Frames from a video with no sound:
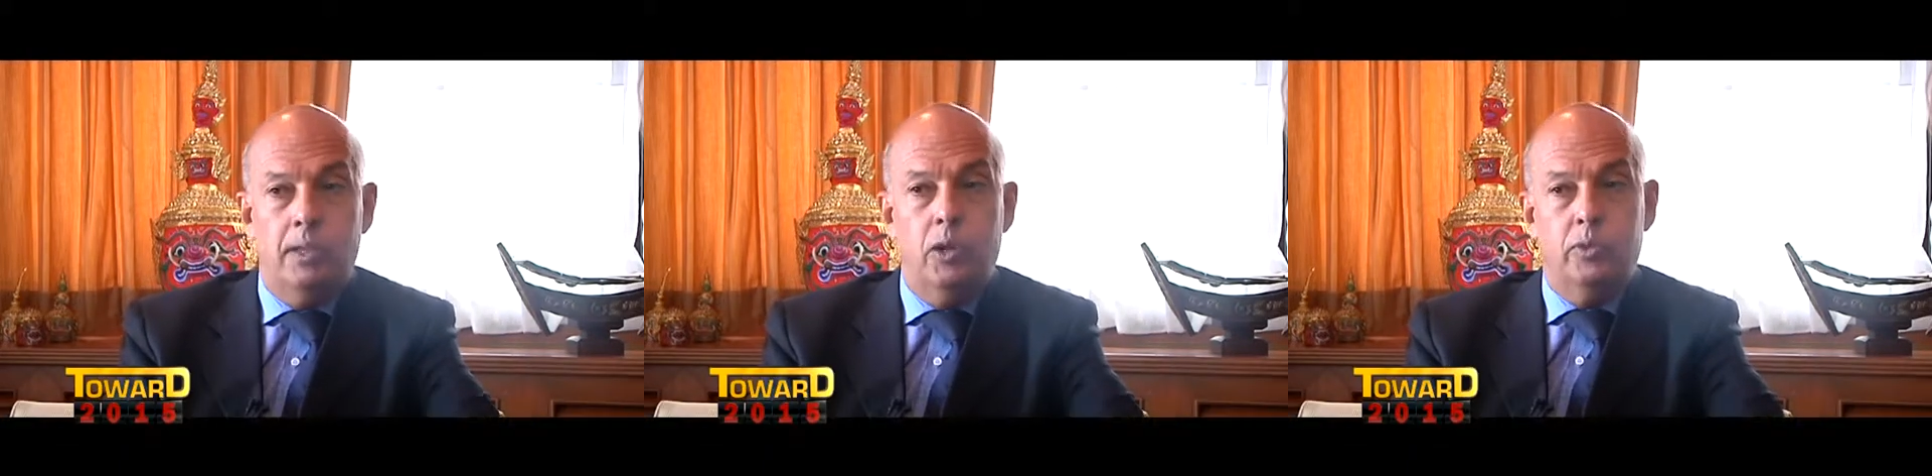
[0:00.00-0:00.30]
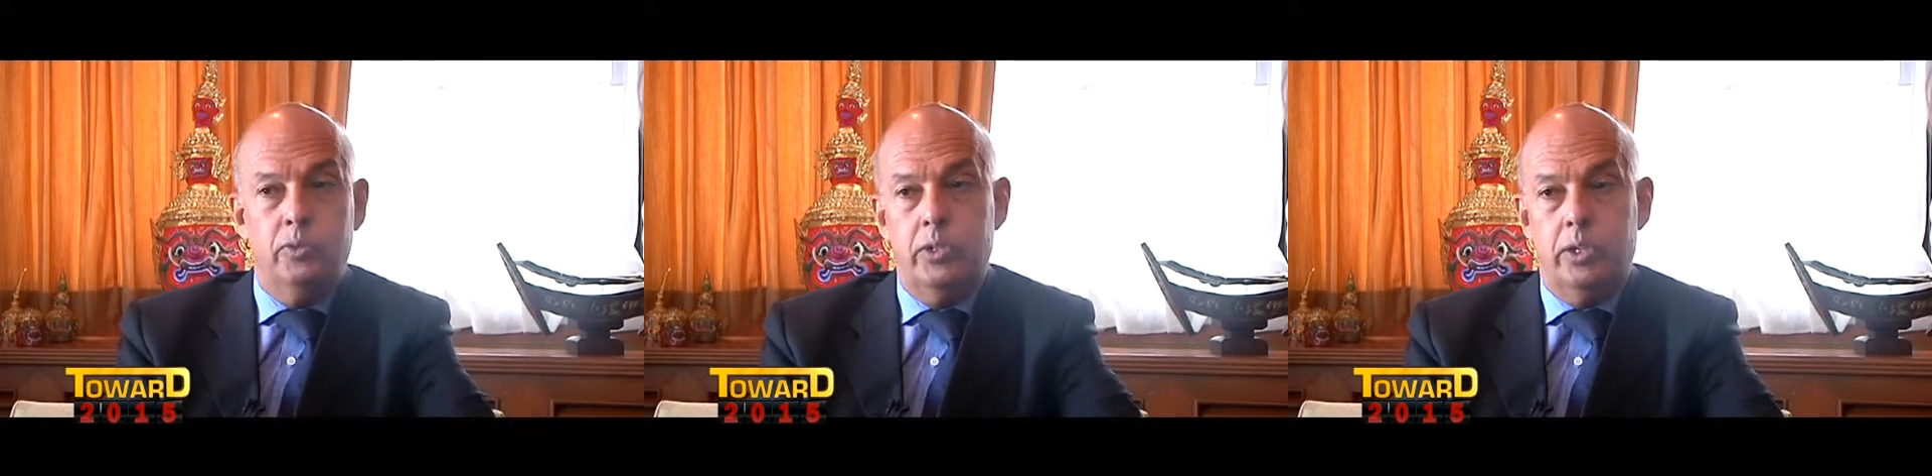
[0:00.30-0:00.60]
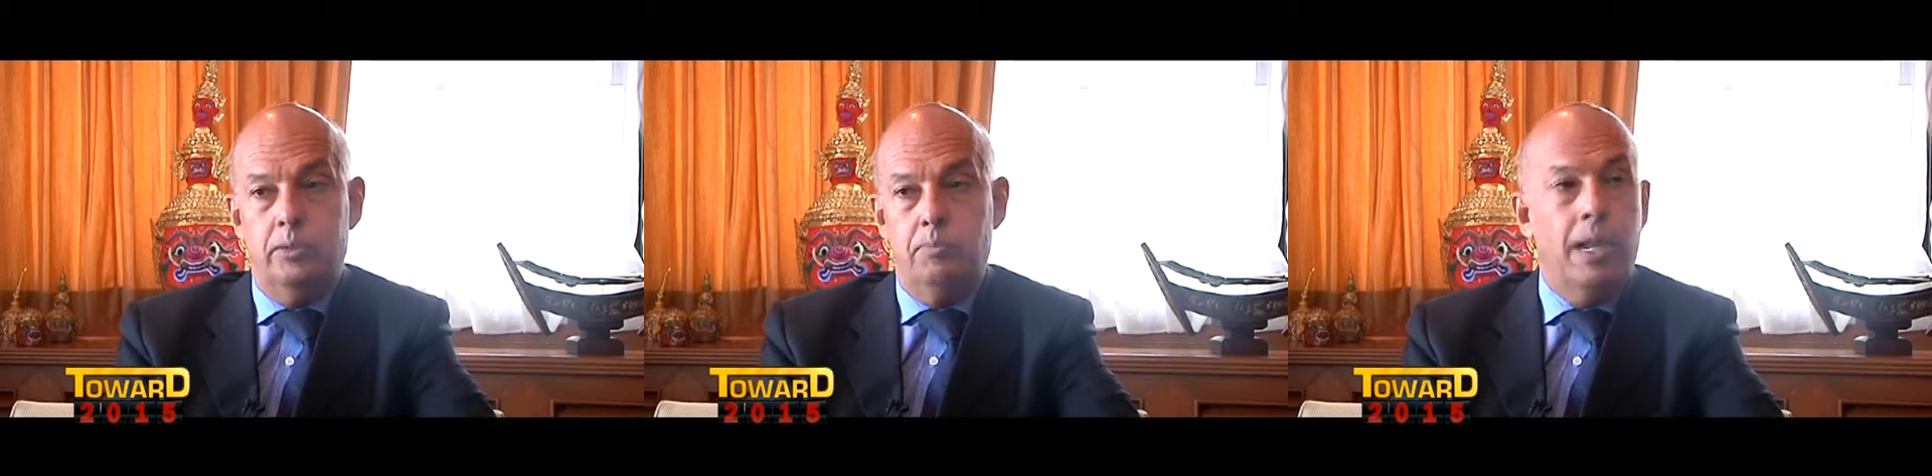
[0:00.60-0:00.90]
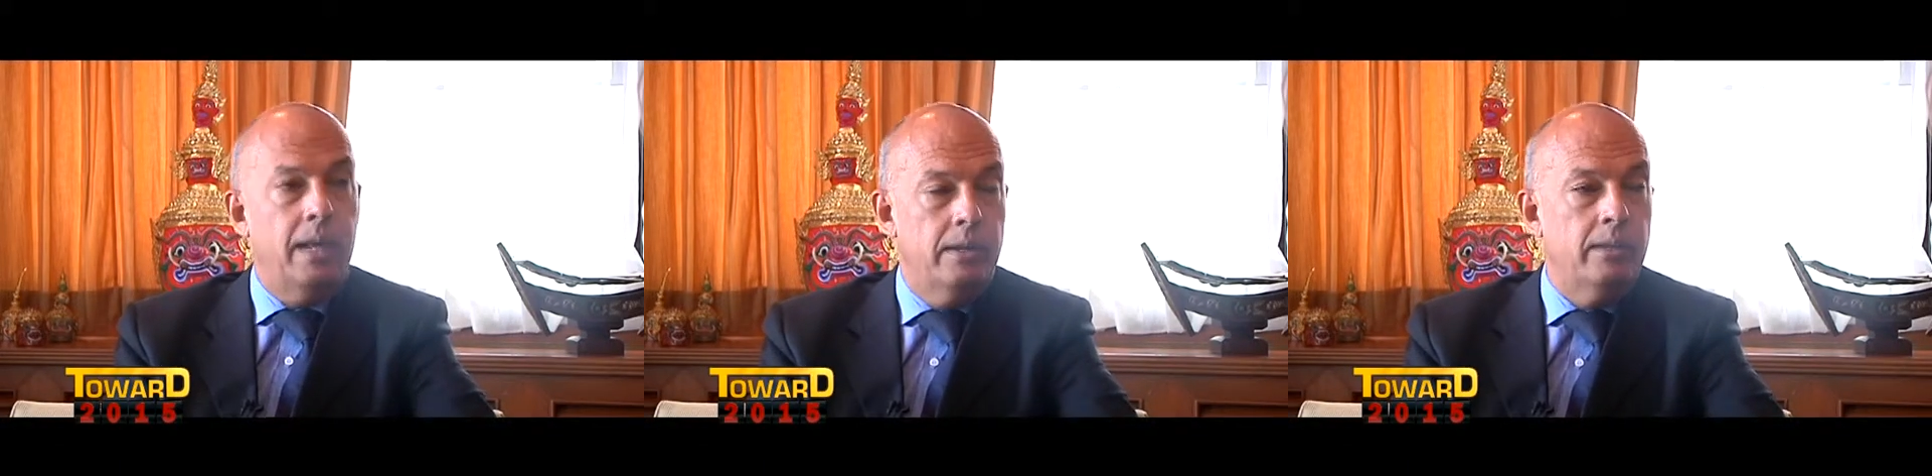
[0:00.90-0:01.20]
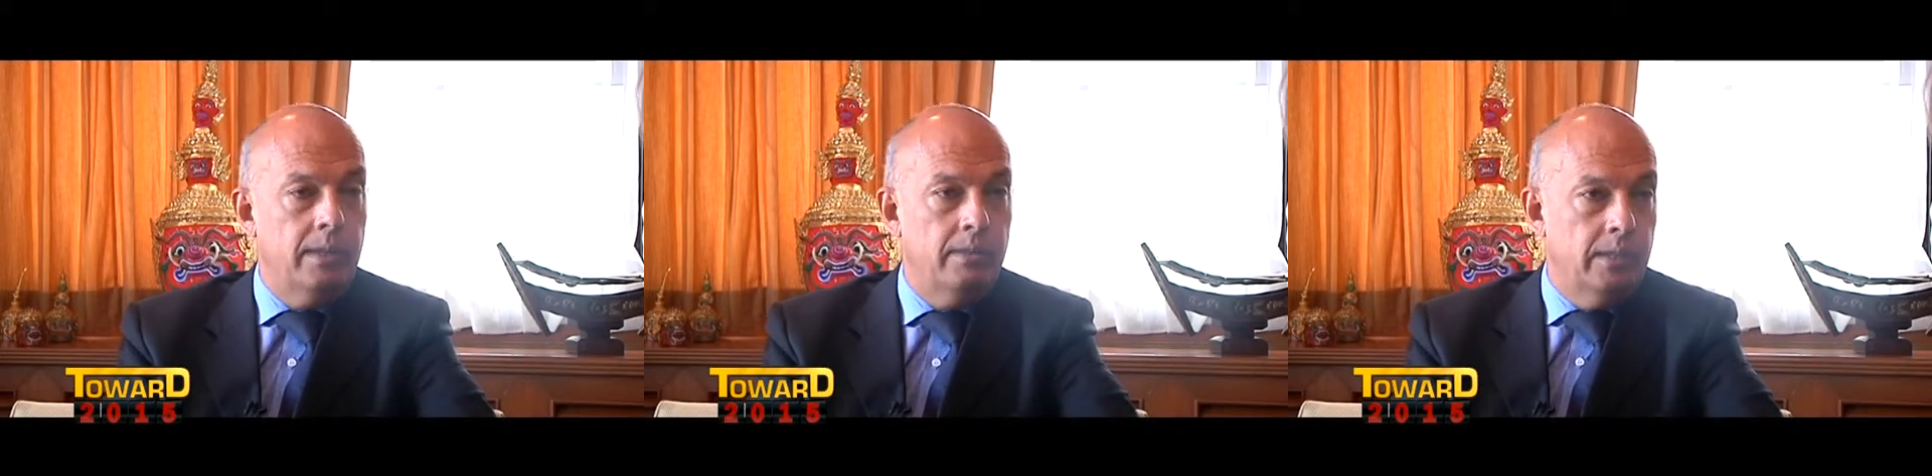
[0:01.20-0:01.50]
the long-term planning
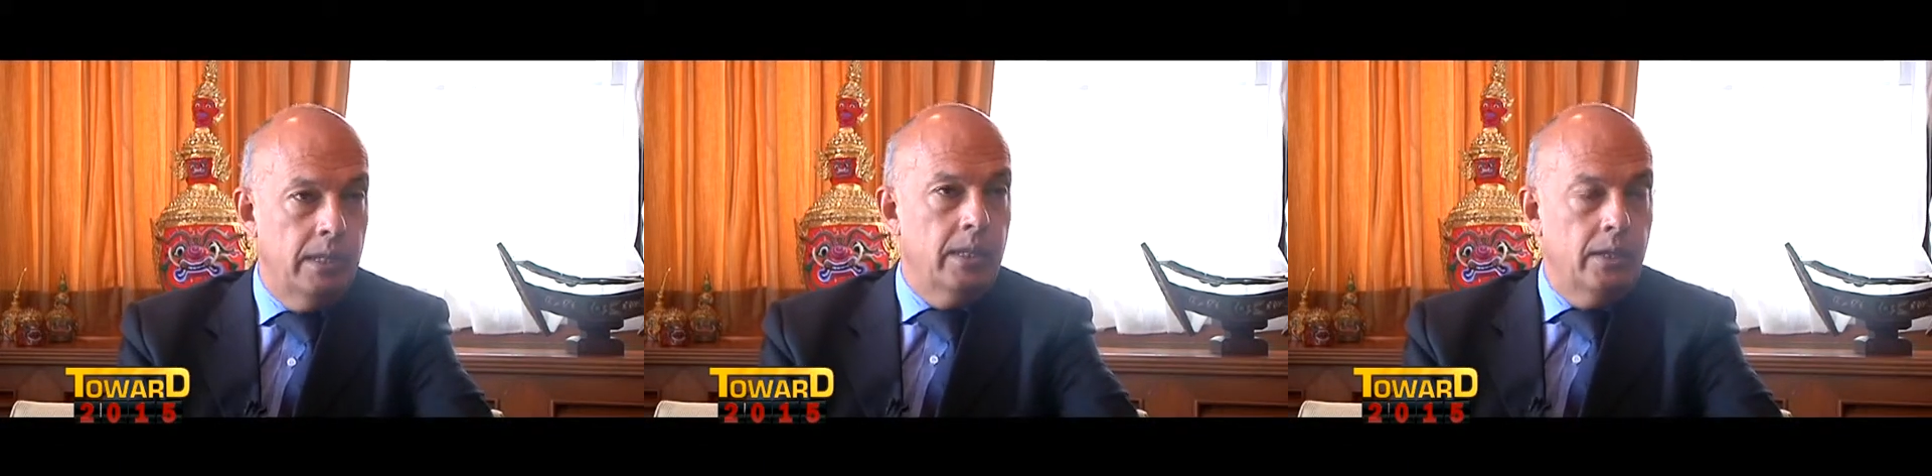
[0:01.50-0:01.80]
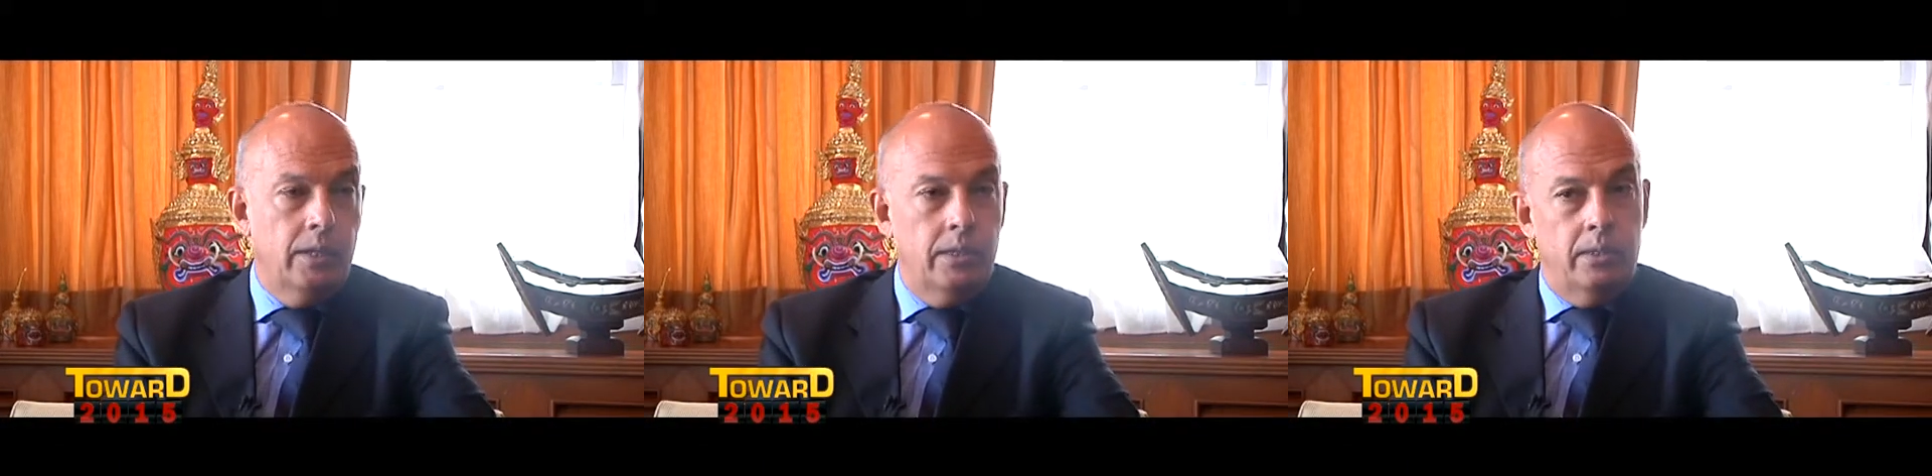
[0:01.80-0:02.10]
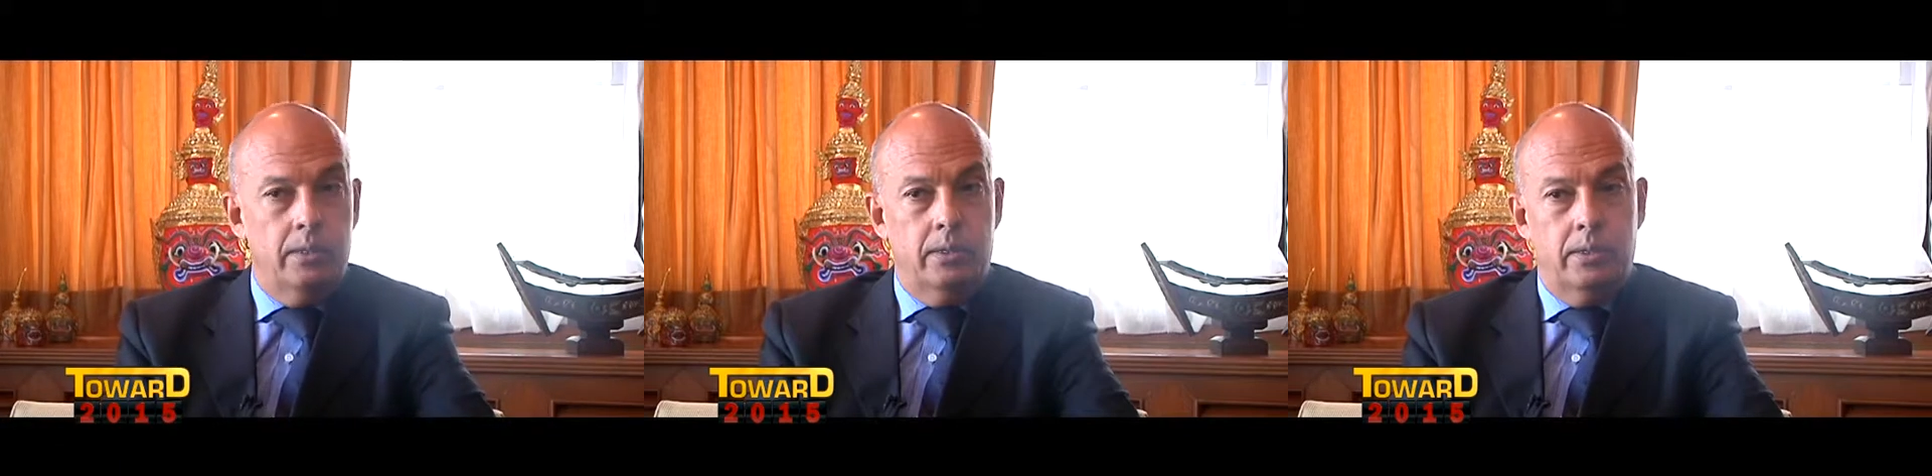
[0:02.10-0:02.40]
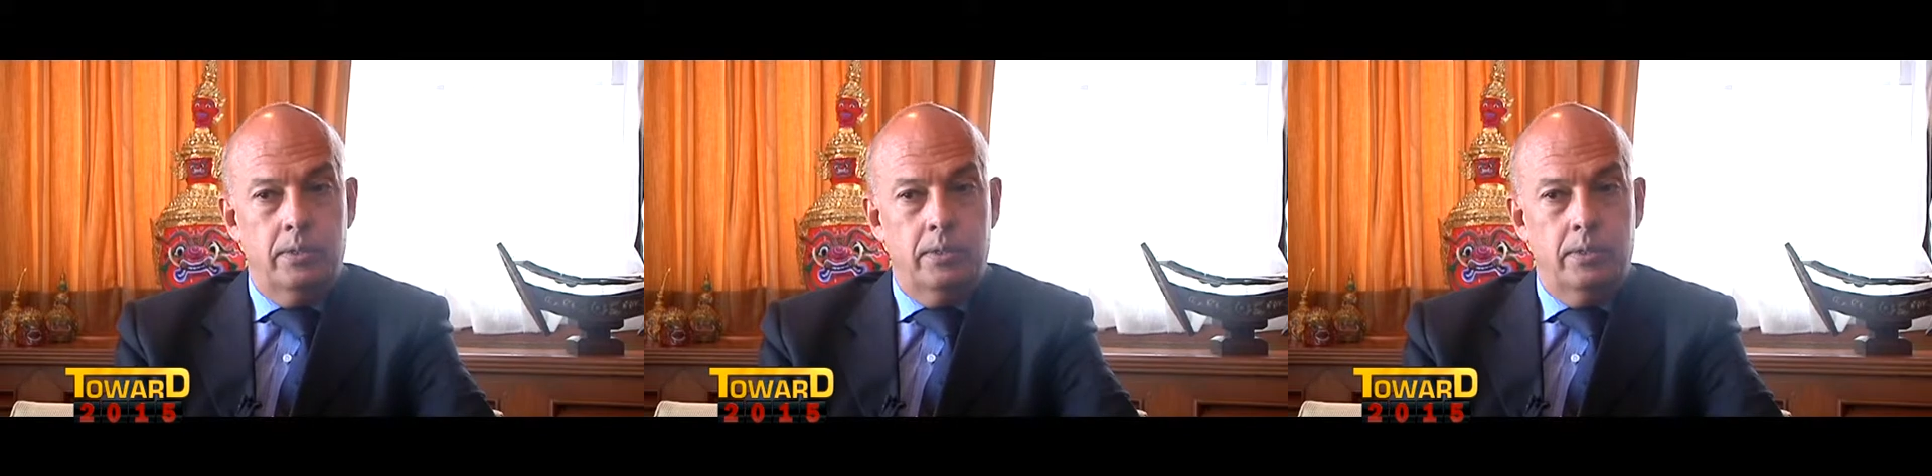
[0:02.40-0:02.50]
that uh,